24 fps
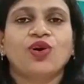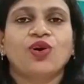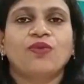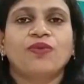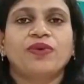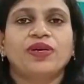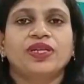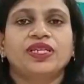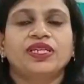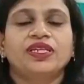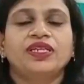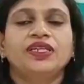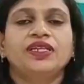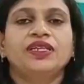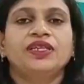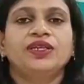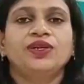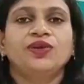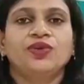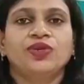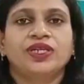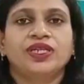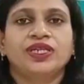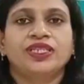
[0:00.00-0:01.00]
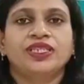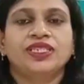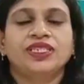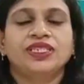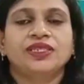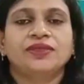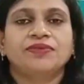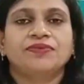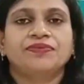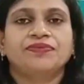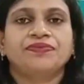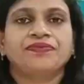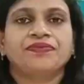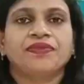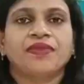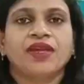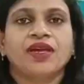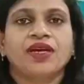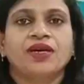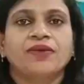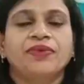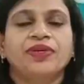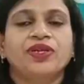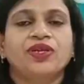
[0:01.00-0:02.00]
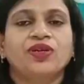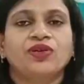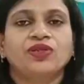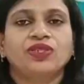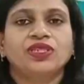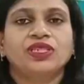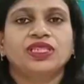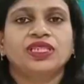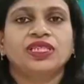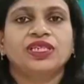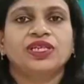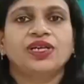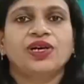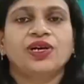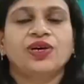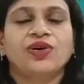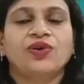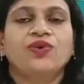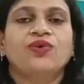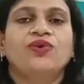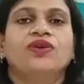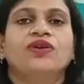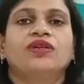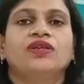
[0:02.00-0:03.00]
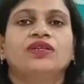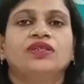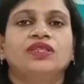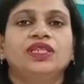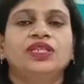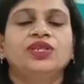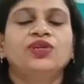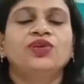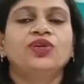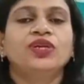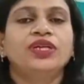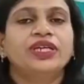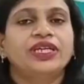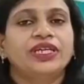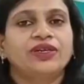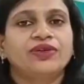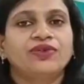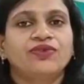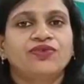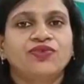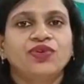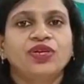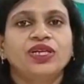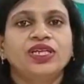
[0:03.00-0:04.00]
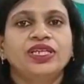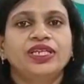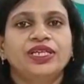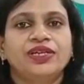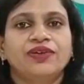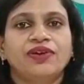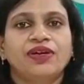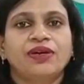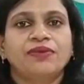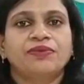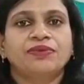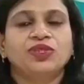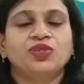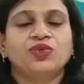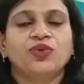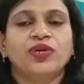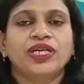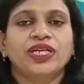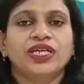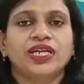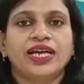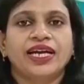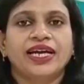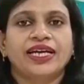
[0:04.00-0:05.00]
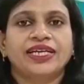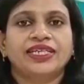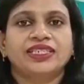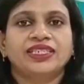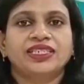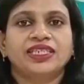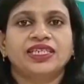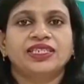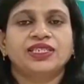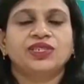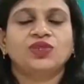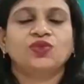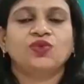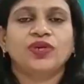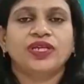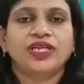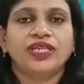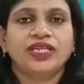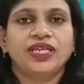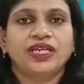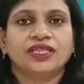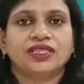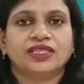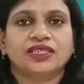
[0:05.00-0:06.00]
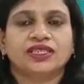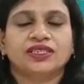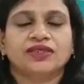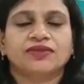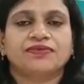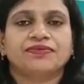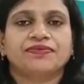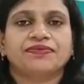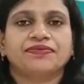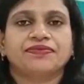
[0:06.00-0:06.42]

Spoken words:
common in neonates because they don't have fully developed sweat glands and sweat ducts.